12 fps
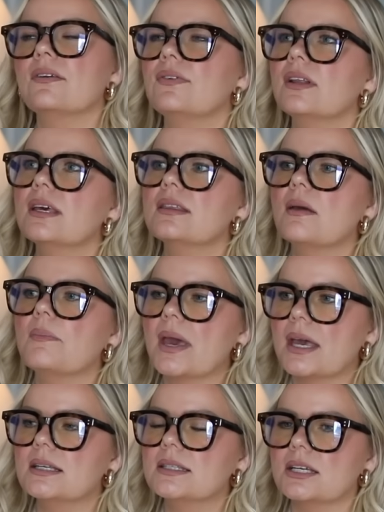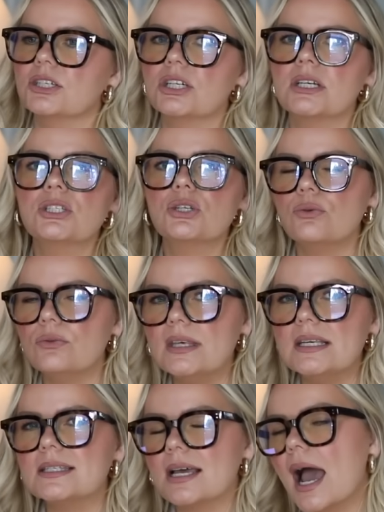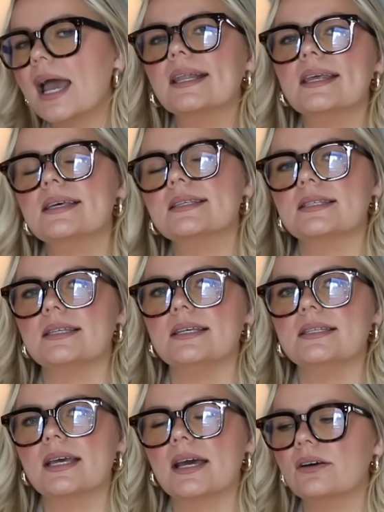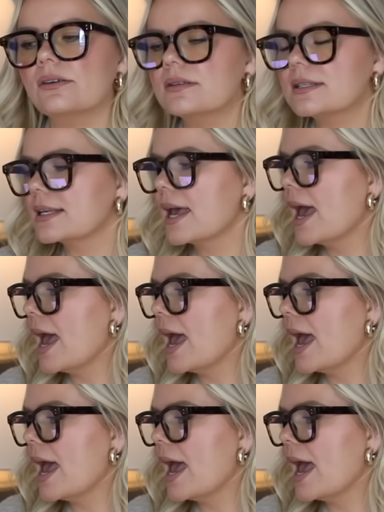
I feel like they pay attention to the tiniest details